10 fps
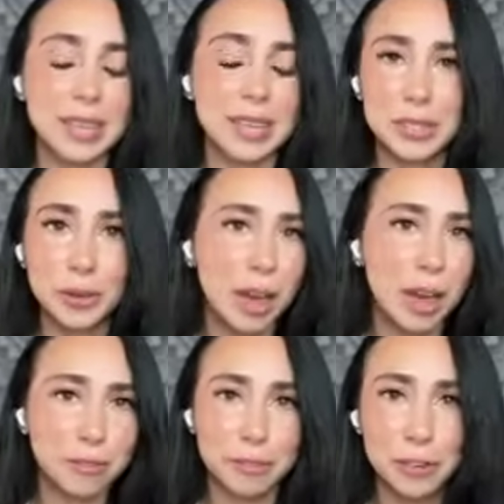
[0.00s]
Yeah, so
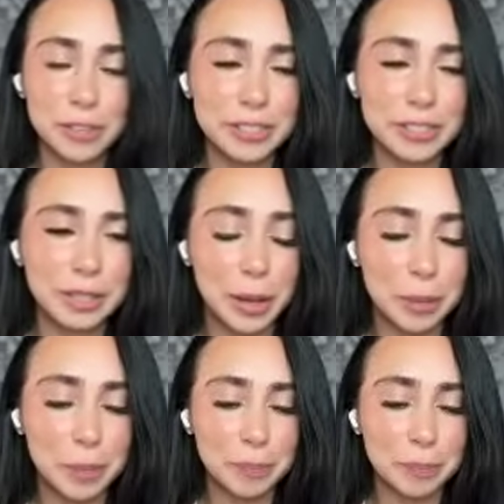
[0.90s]
at first,
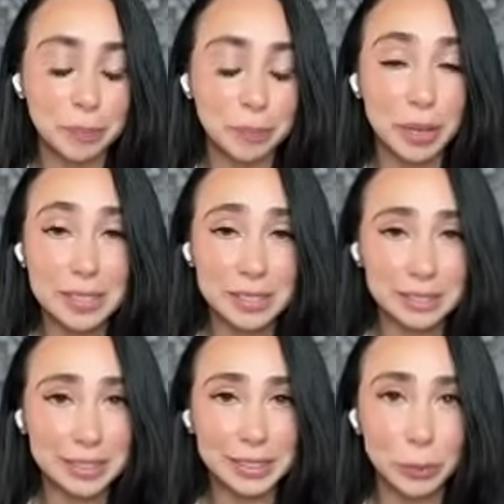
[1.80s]

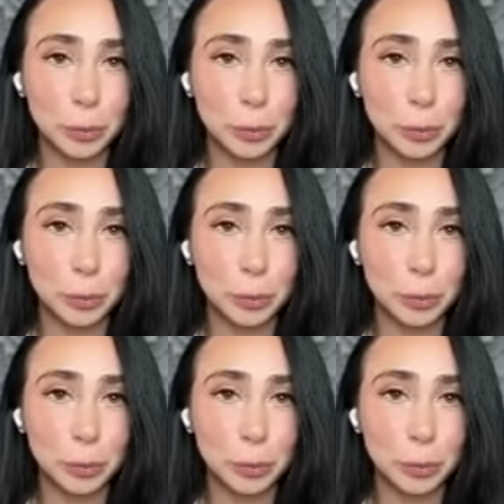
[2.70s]
basically,